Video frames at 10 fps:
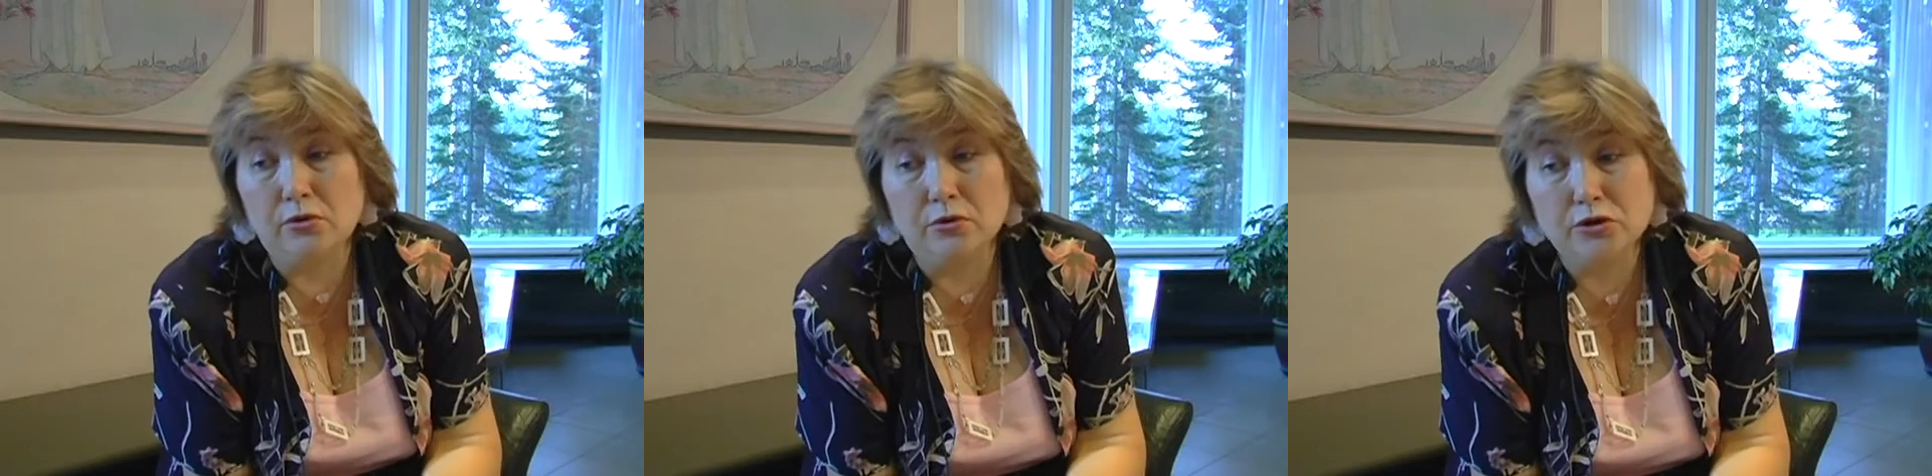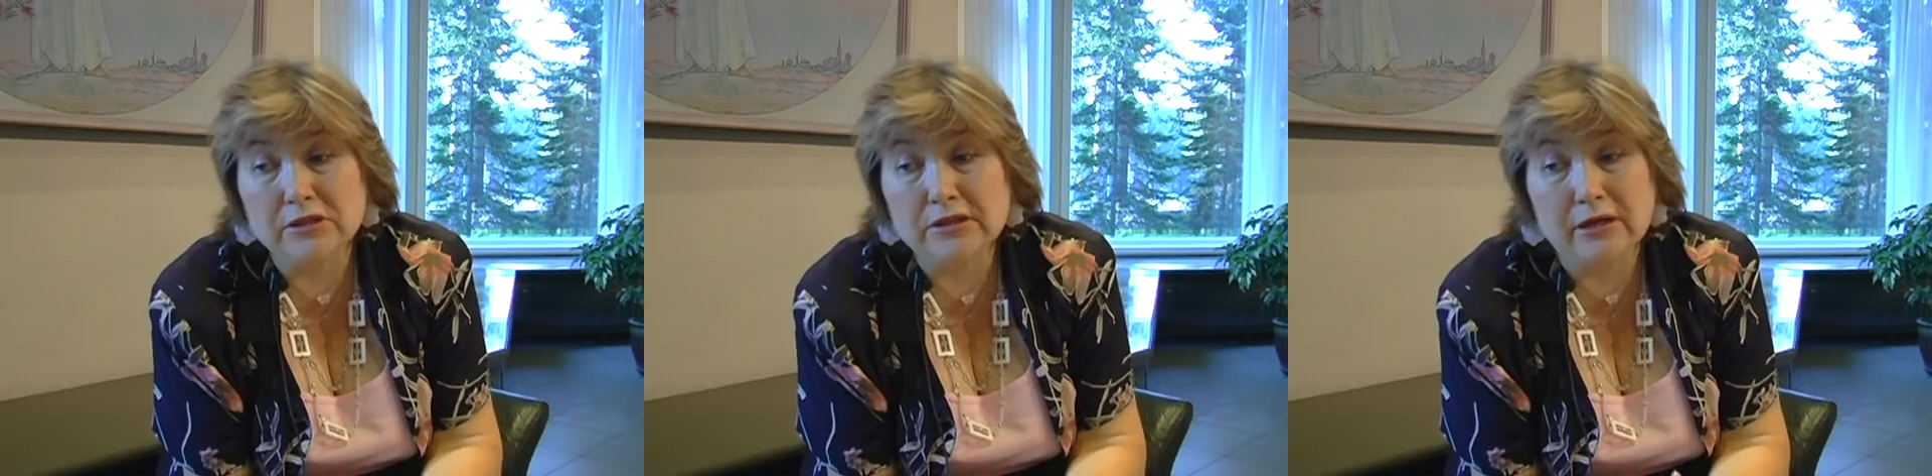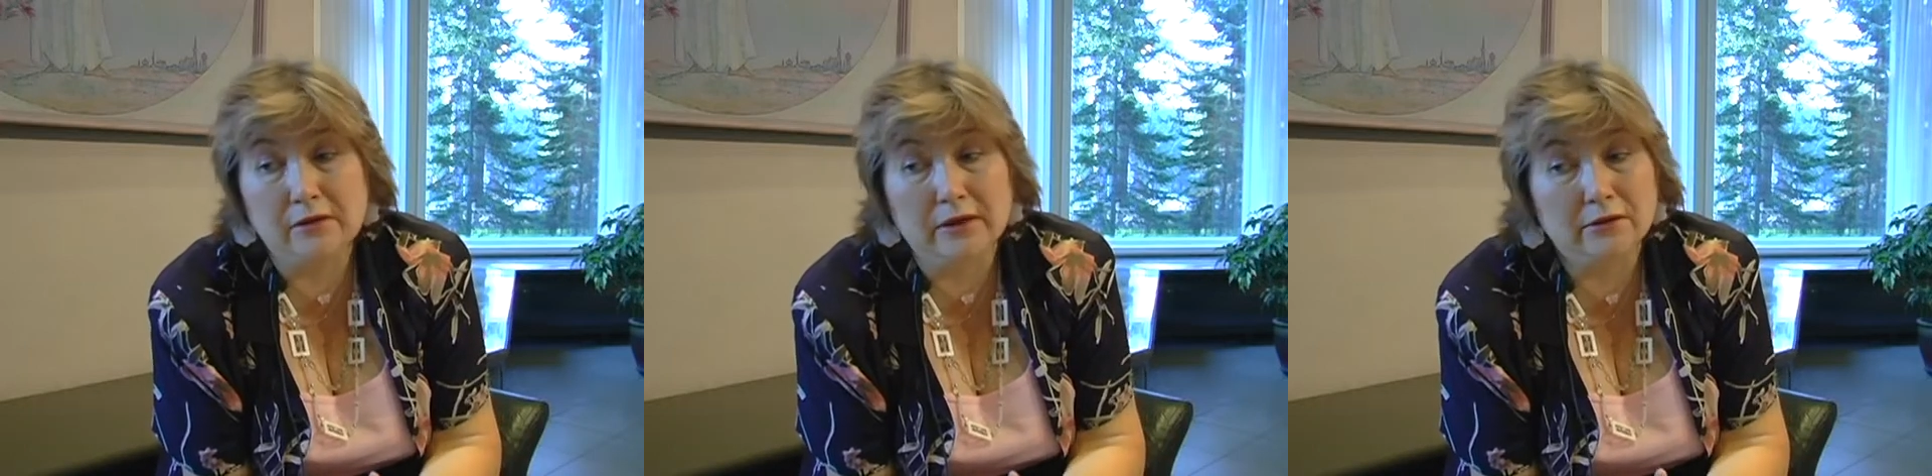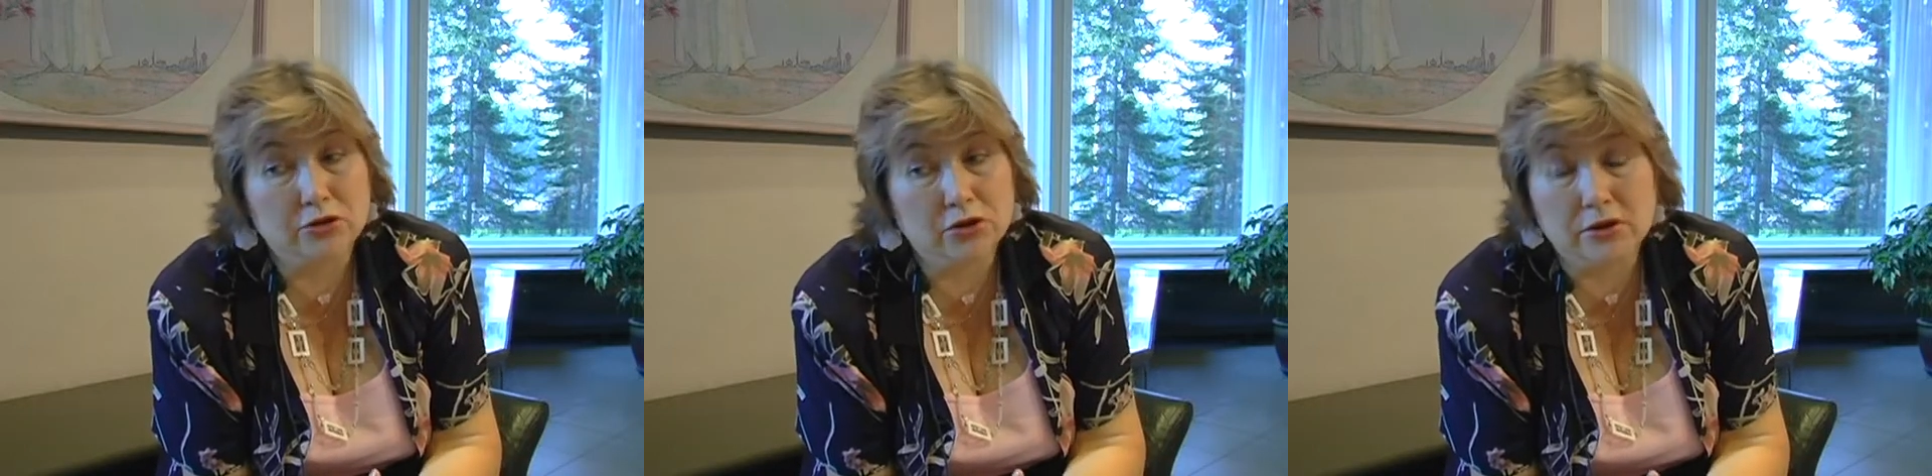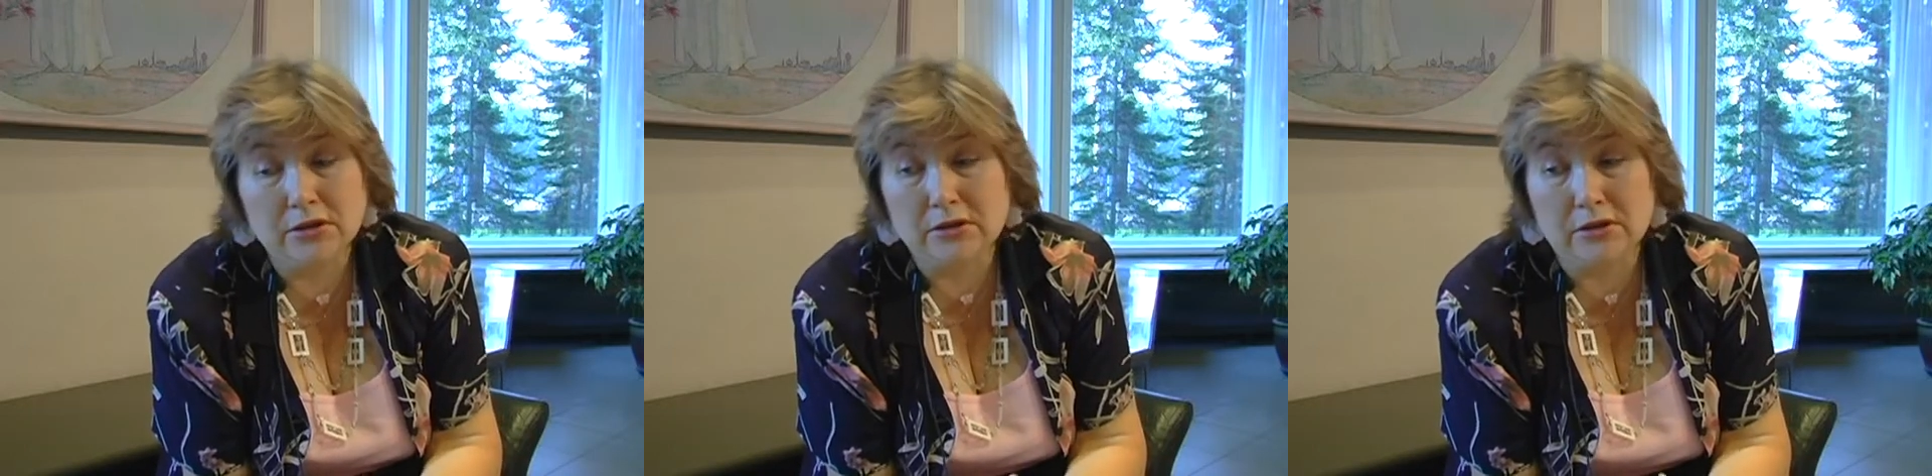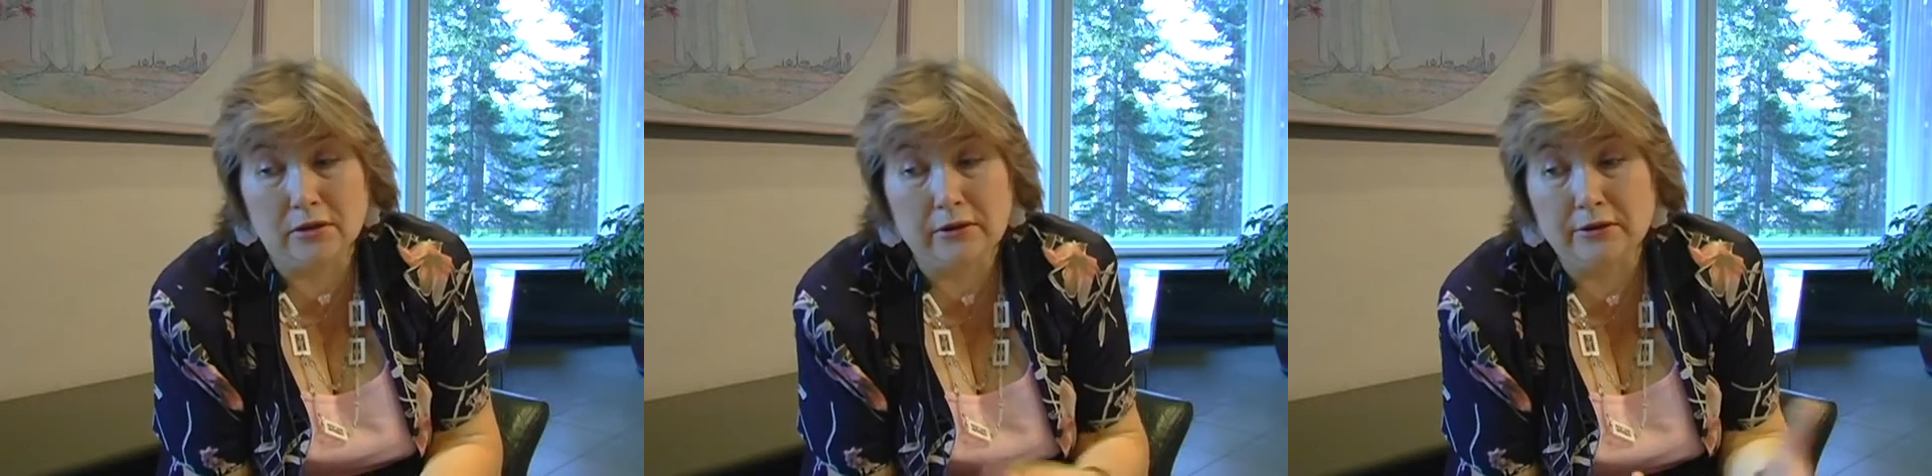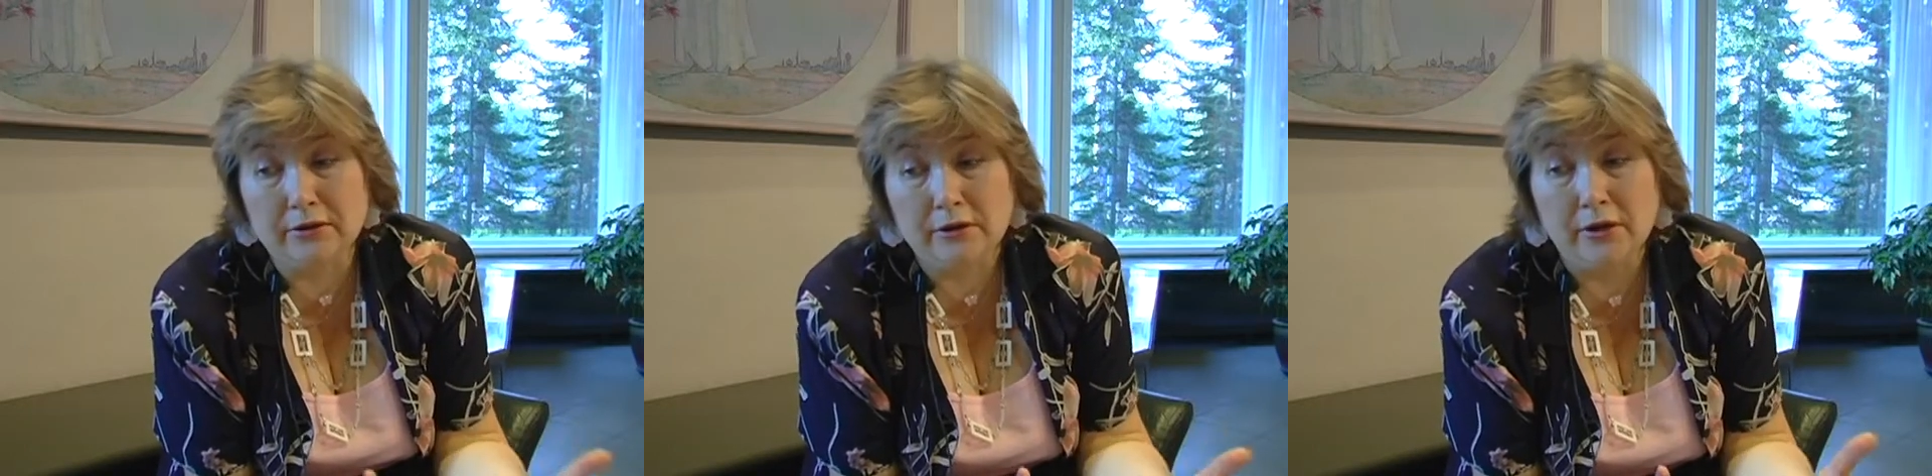her, she said that she's a
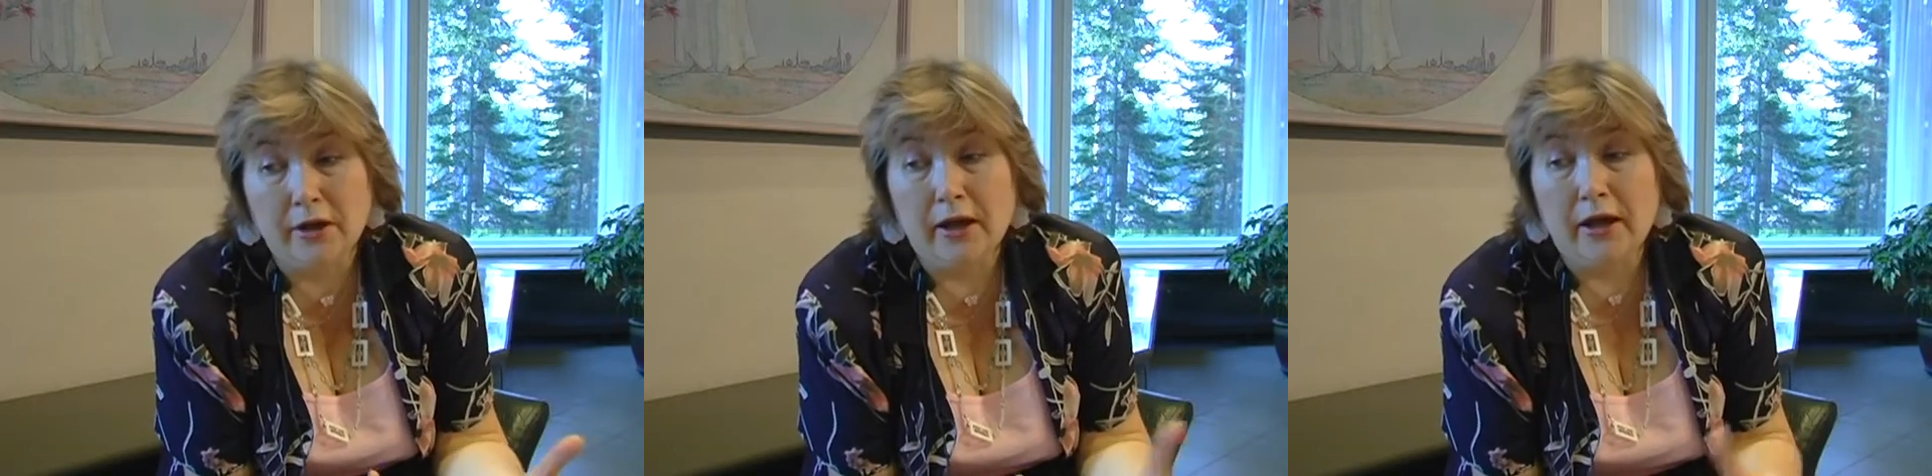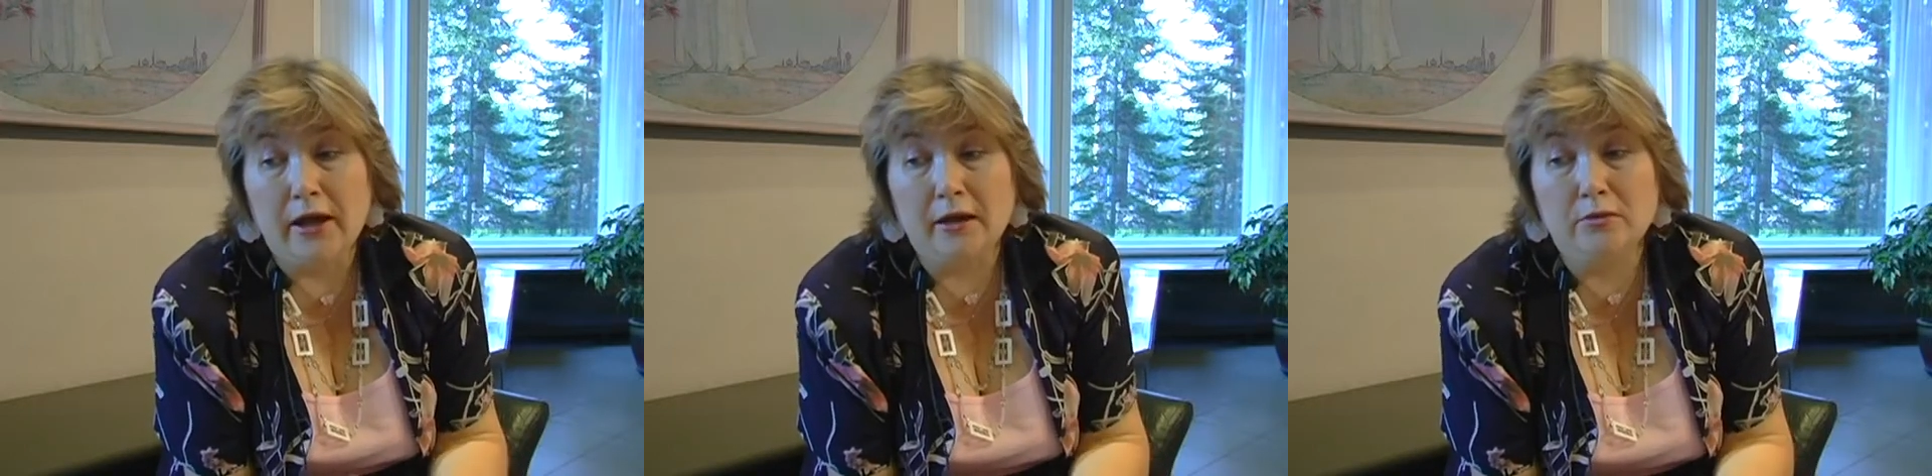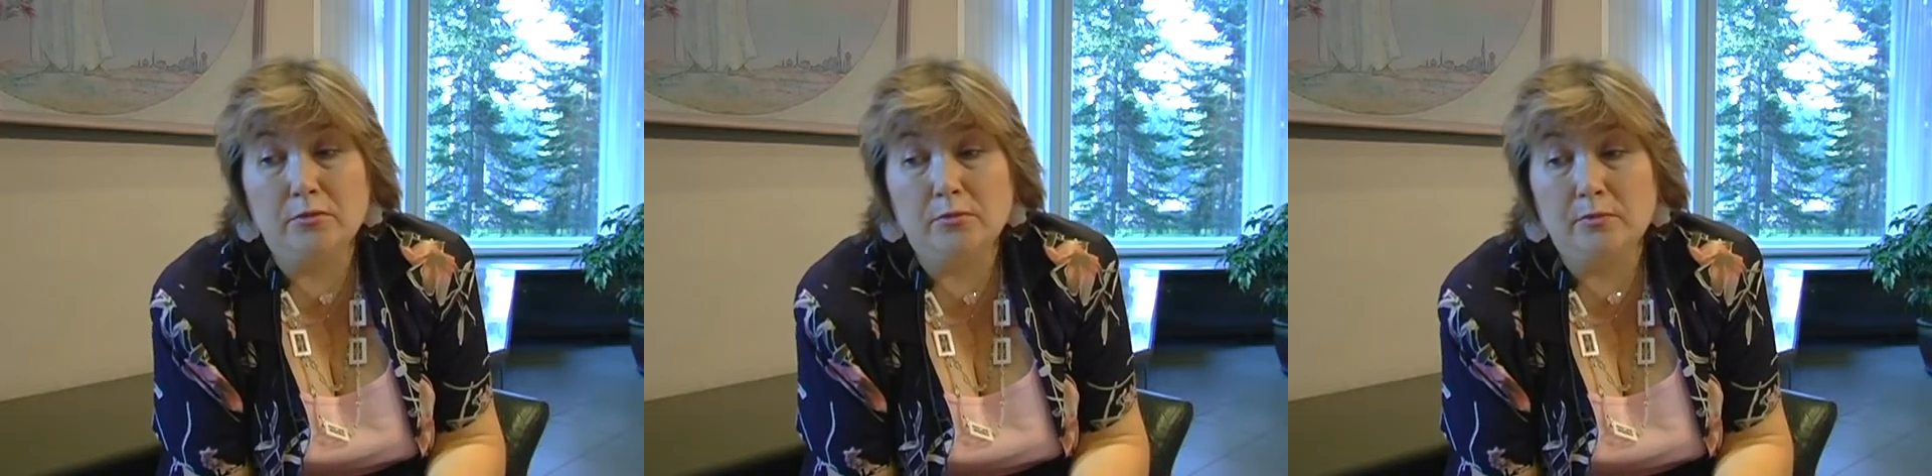leader and